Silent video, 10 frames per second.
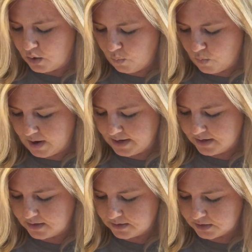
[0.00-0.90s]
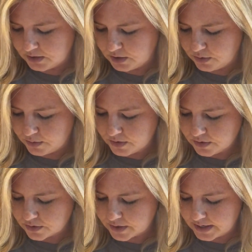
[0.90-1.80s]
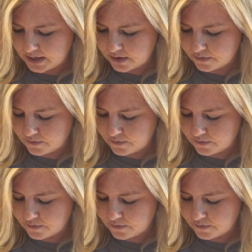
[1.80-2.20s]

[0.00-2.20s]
1, 2, 3,